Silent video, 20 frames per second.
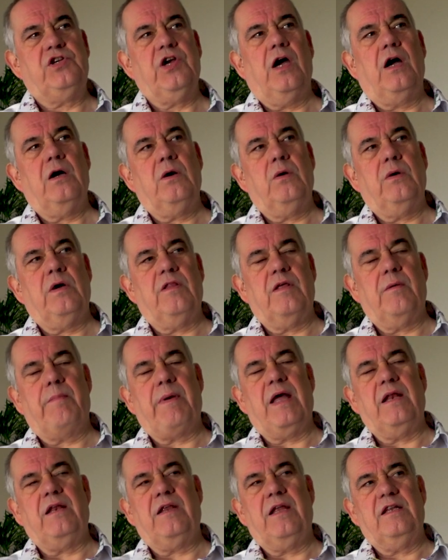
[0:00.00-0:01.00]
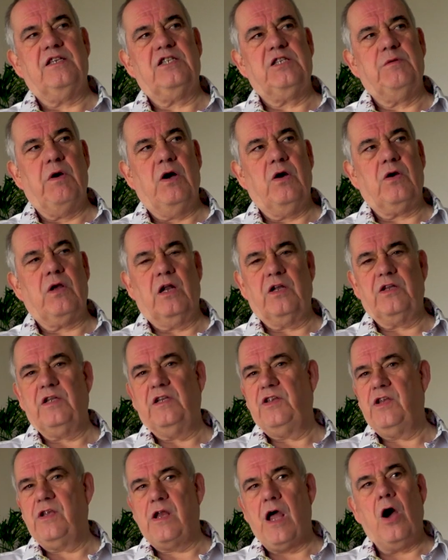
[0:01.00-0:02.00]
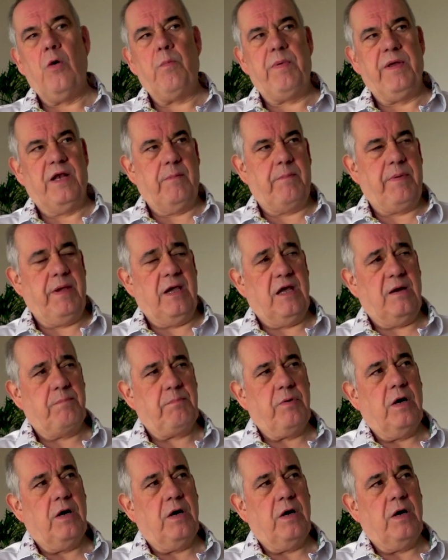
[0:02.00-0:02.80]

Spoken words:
Joe and the band did smoke a lot of dope, it appeared.